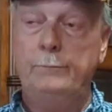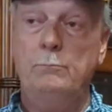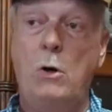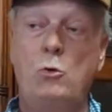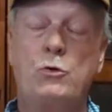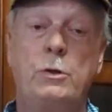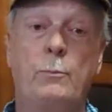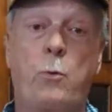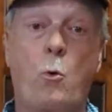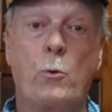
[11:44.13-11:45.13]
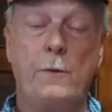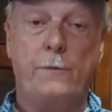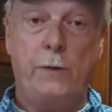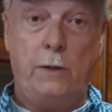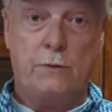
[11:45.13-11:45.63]
most
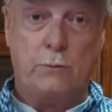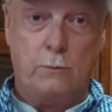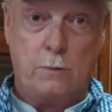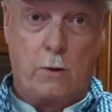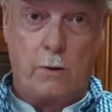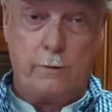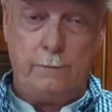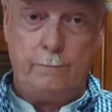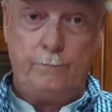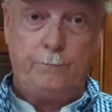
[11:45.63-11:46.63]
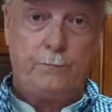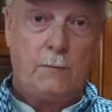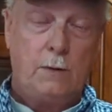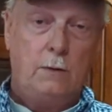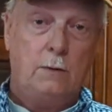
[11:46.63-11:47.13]
important things to a garden.
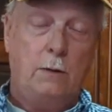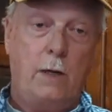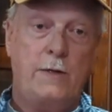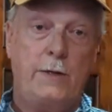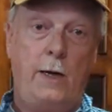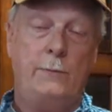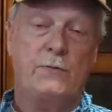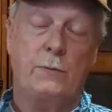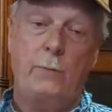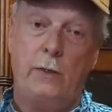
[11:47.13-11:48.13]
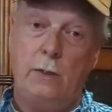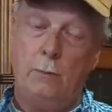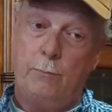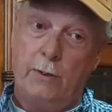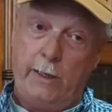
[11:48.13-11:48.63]
A lot of times somebody
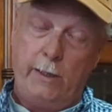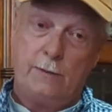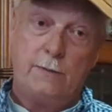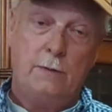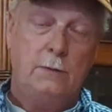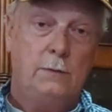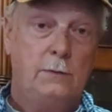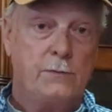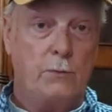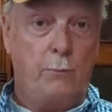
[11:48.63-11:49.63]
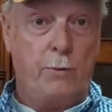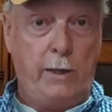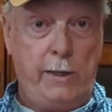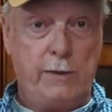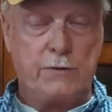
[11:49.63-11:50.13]
will plant some
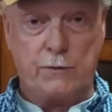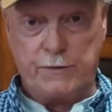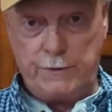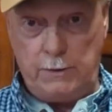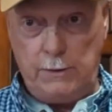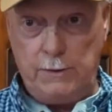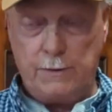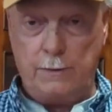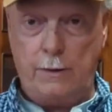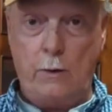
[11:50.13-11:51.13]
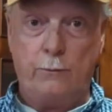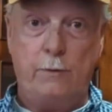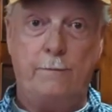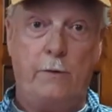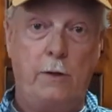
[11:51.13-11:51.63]
plants or seeds and they
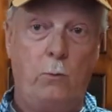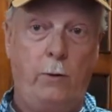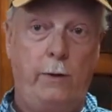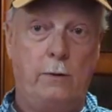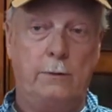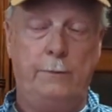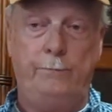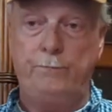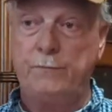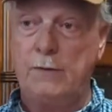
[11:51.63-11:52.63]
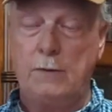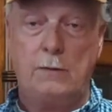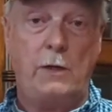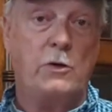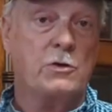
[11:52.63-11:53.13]
don't do very well, and
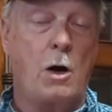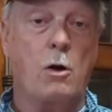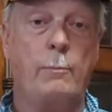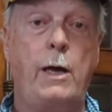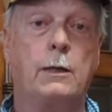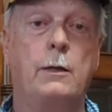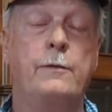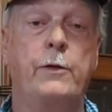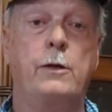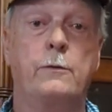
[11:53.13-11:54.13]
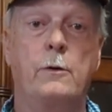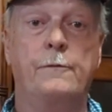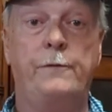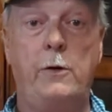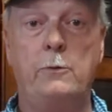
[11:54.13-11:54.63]
they just automatically think
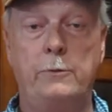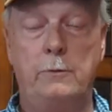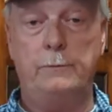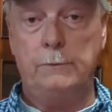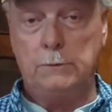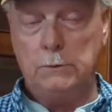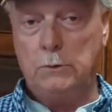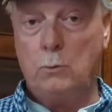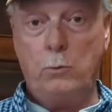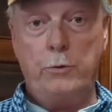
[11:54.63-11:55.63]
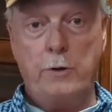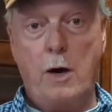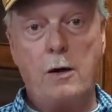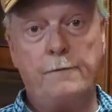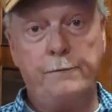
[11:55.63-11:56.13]
they're a failure. Well, you're
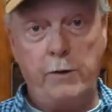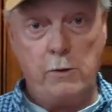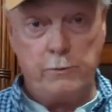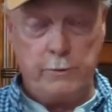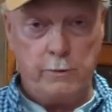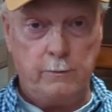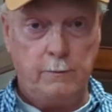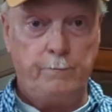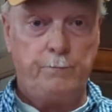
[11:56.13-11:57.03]
not a failure.